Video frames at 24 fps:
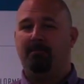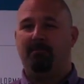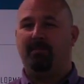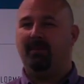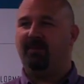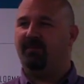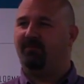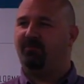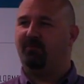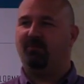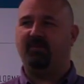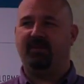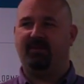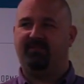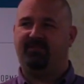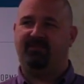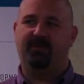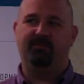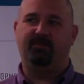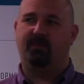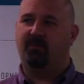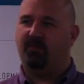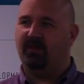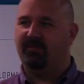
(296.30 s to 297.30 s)
but it's really
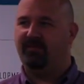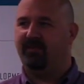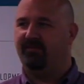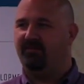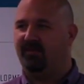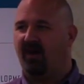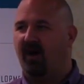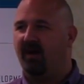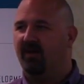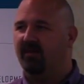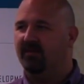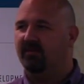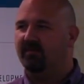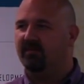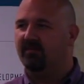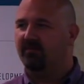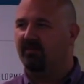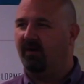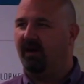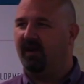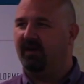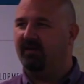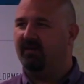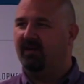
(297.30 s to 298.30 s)
simple what they've done.
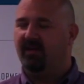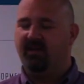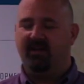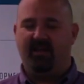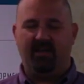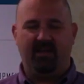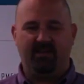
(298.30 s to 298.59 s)
Right?